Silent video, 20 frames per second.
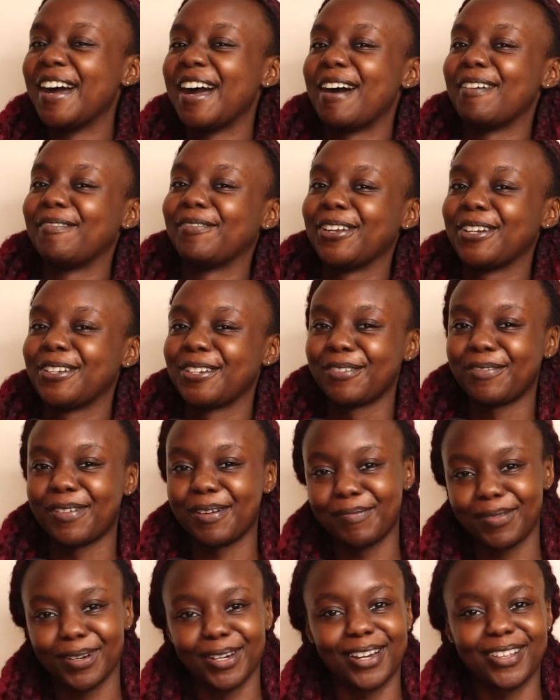I'm not sure if I
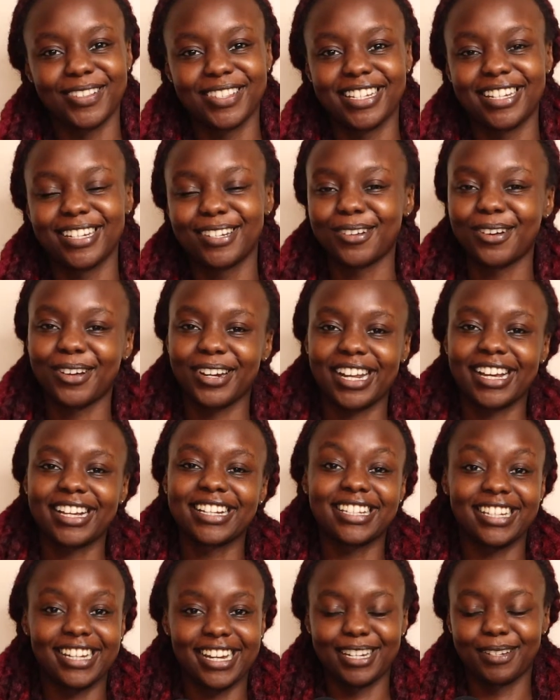pronounced it
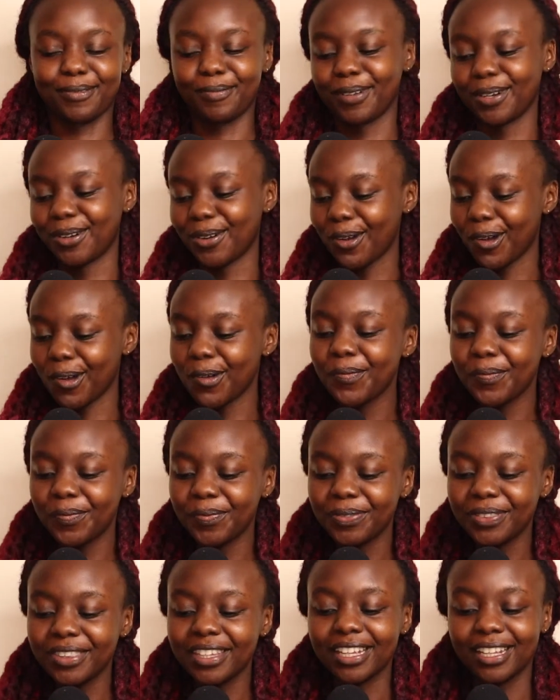correct. Let me know.
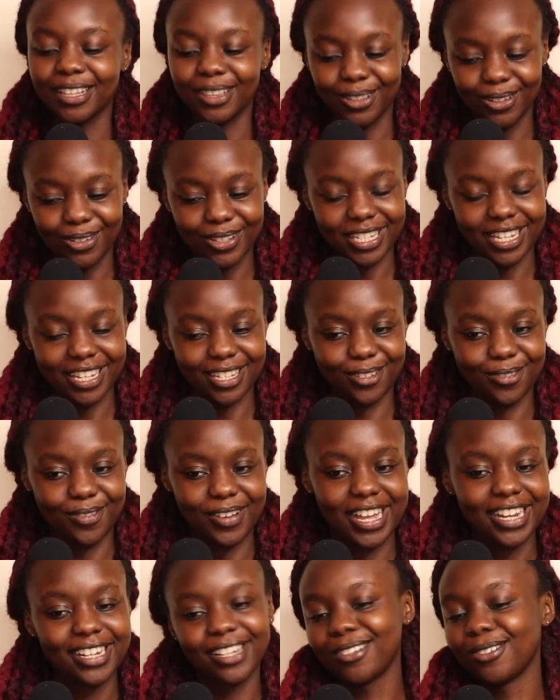Those as
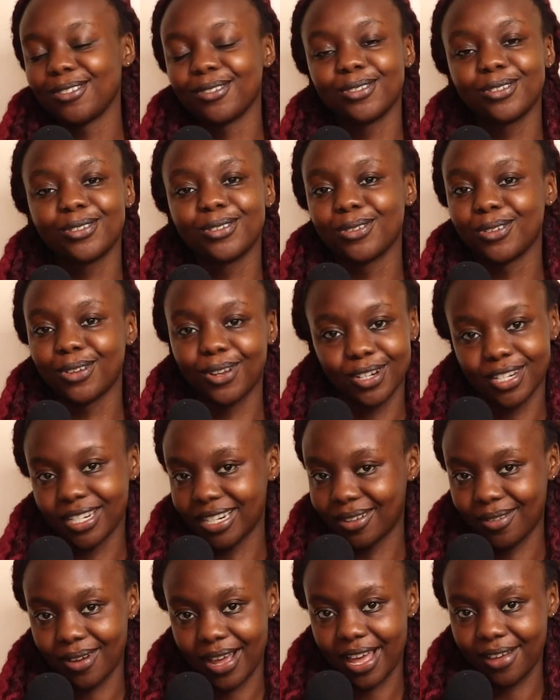well, you do not
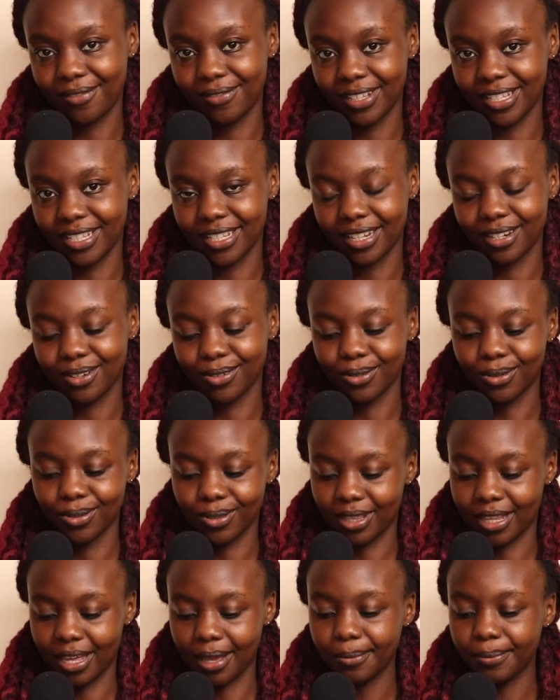require a visa to go
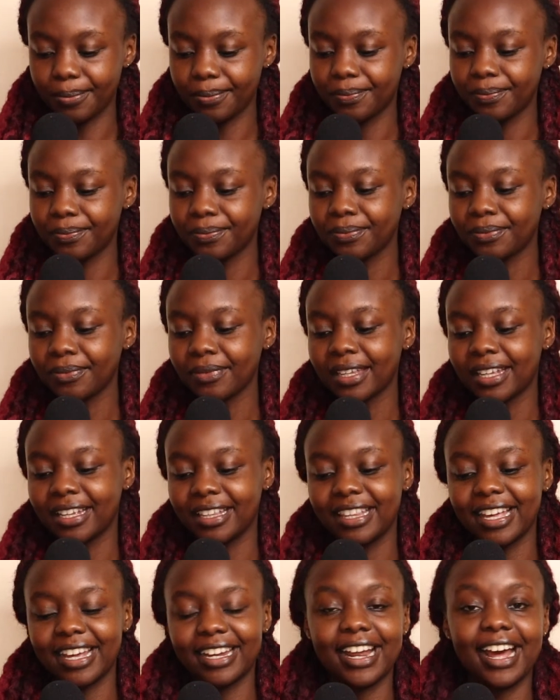there.
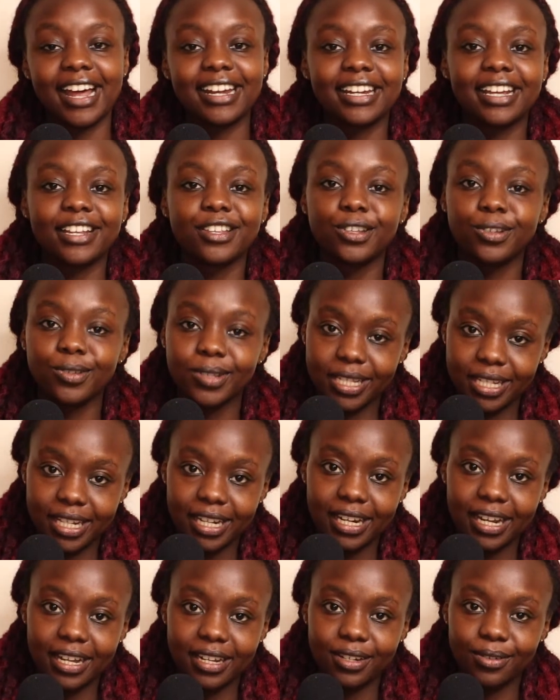Then under New
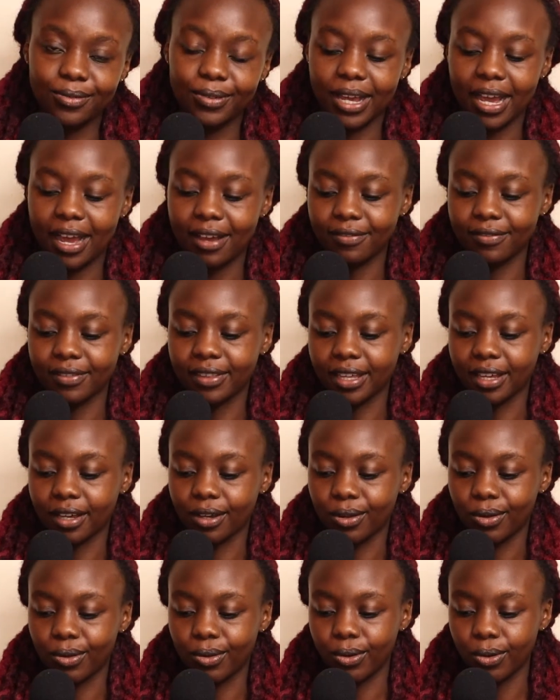Zealand, we have the
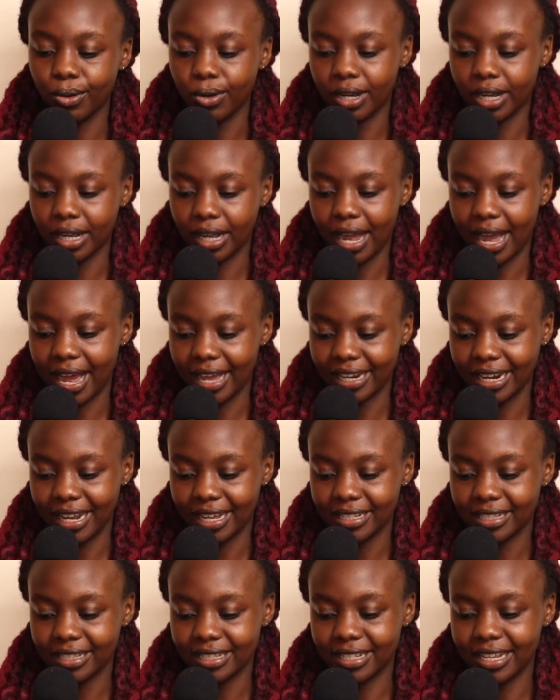Cook
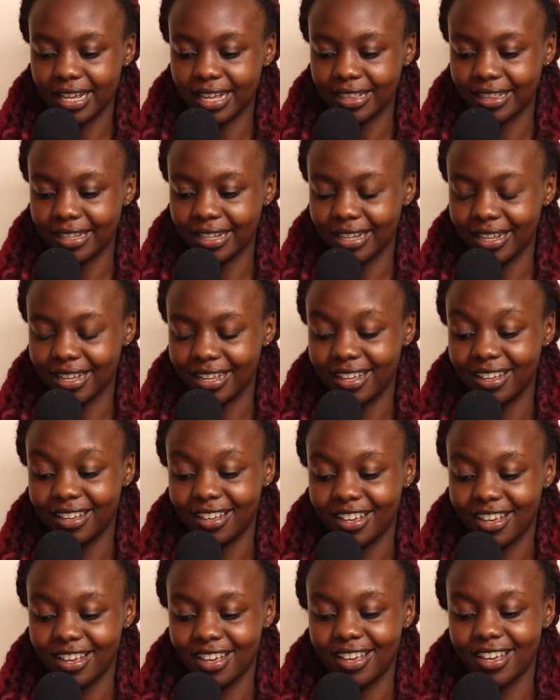Islands and the
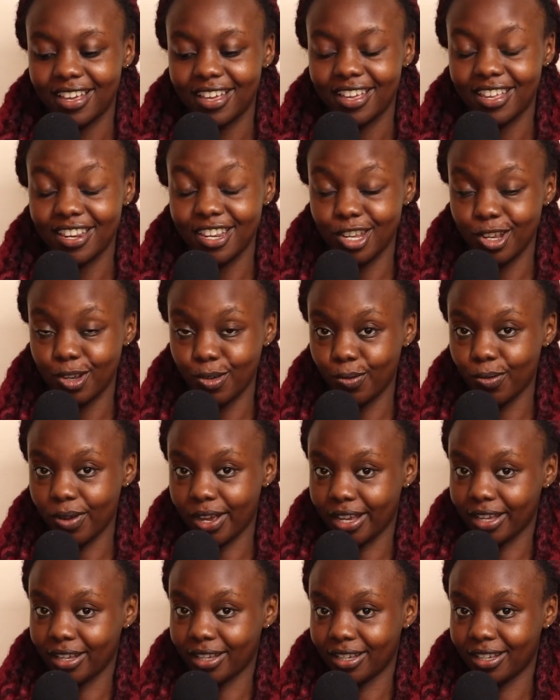
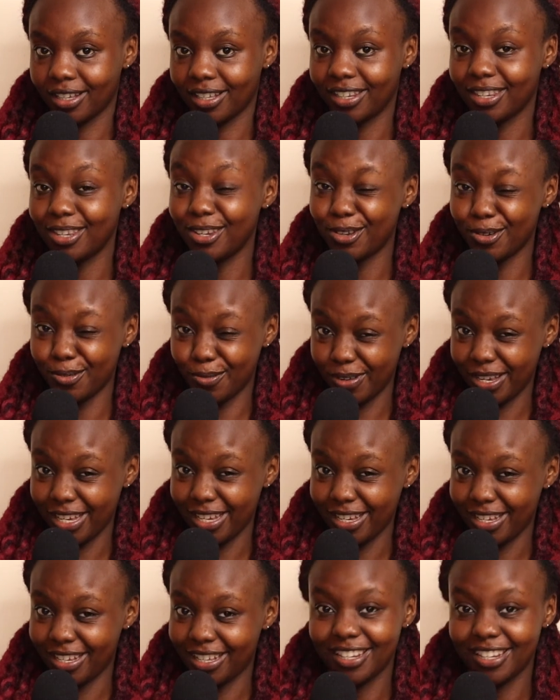Niue, Niue.